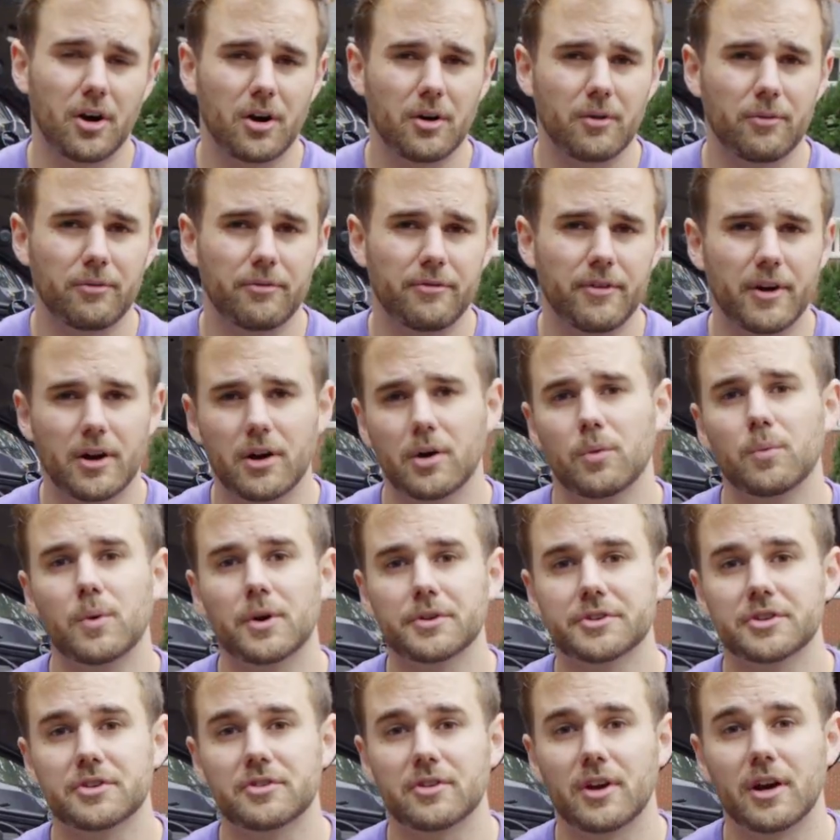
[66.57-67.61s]
are very
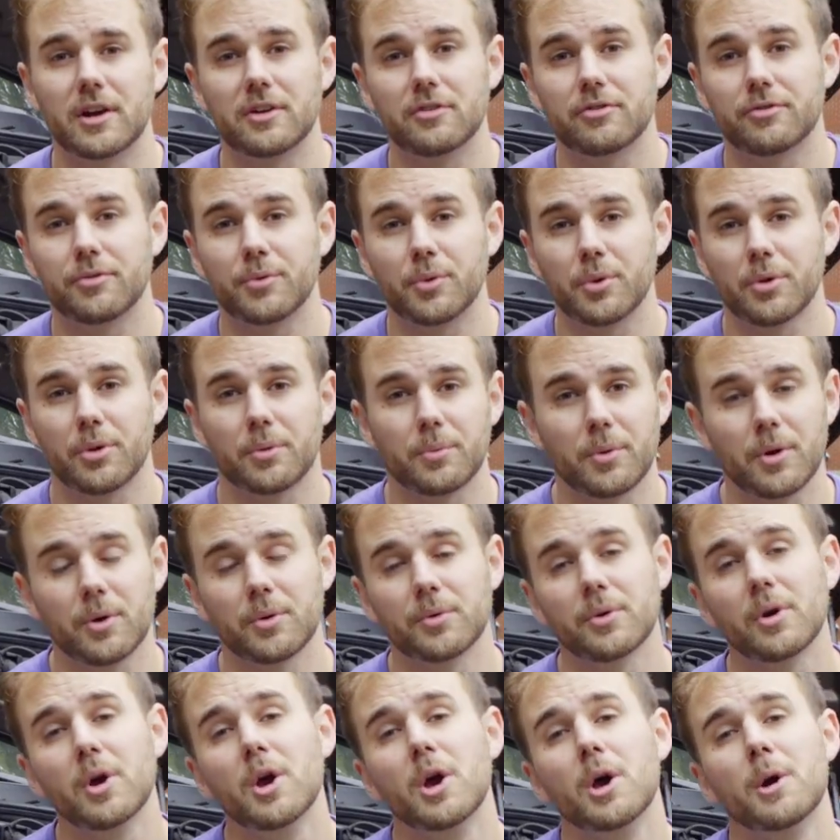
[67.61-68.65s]
well designed for the
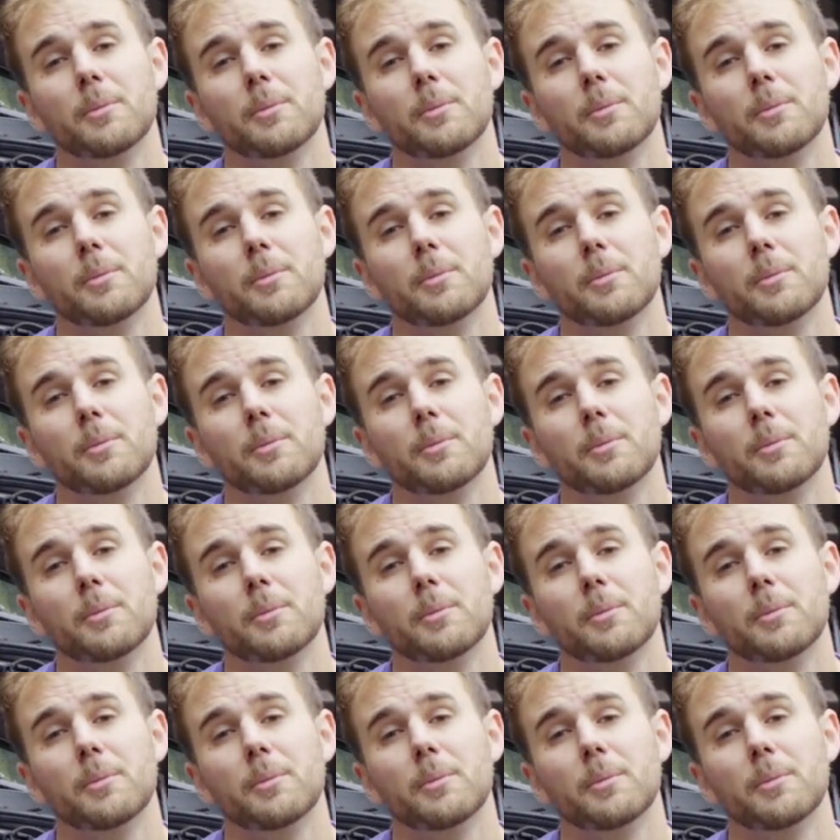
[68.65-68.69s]
road,